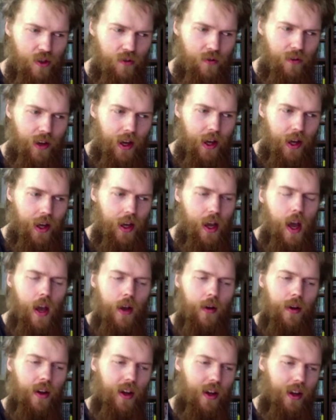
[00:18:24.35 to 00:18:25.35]
way.
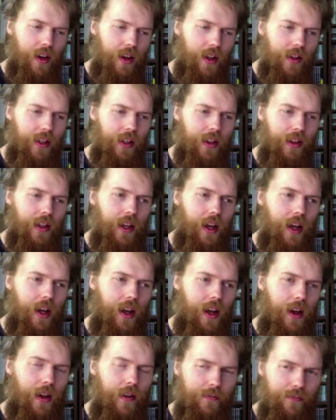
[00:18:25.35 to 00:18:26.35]

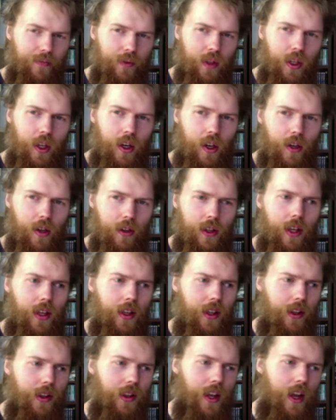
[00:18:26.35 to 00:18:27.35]
That you know,
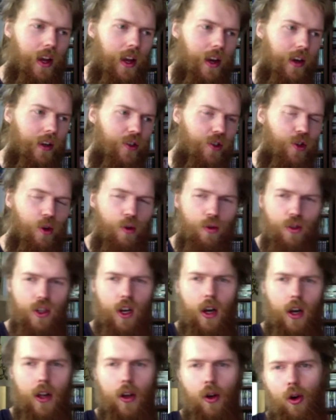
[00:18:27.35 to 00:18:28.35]
they aren't
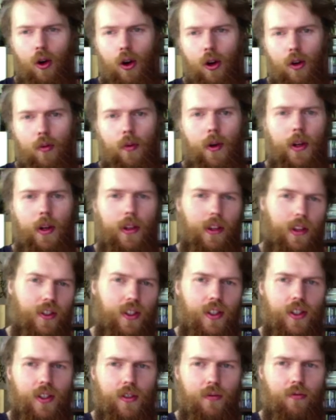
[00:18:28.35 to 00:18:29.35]
socially awkward. They're
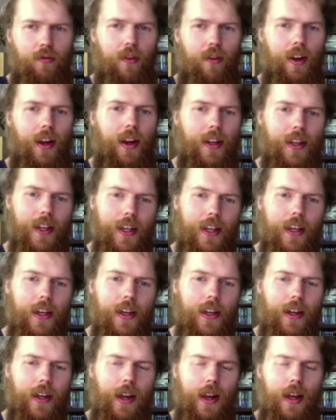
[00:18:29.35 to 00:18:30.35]
just really
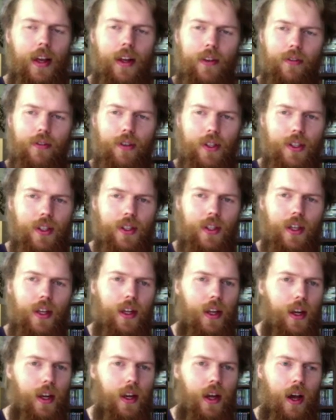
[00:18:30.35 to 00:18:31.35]
geekily interested
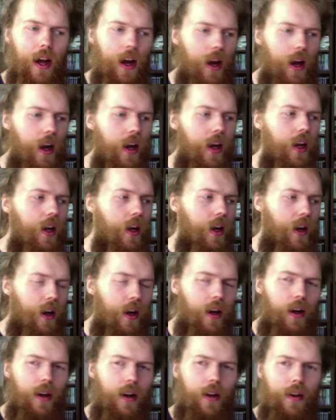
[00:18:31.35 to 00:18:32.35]
in
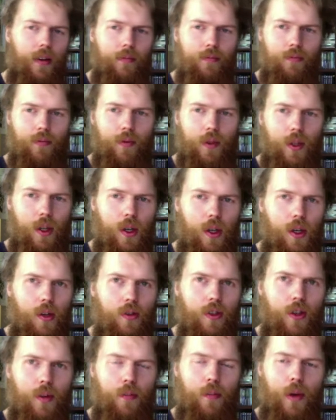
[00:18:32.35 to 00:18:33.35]
you know,
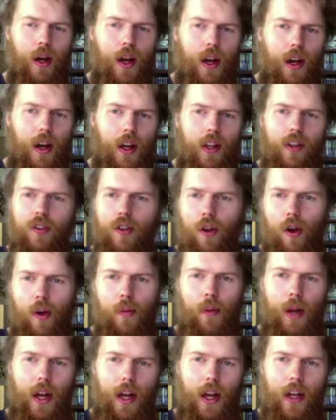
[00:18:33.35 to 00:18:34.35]
some
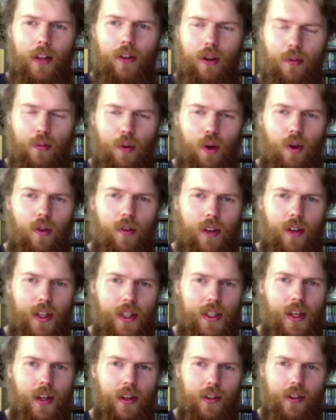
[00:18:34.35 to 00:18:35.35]
Terminator
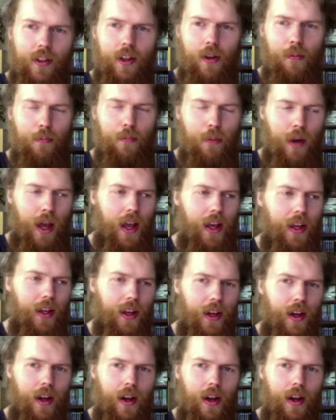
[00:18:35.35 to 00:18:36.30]
movies, and they're playing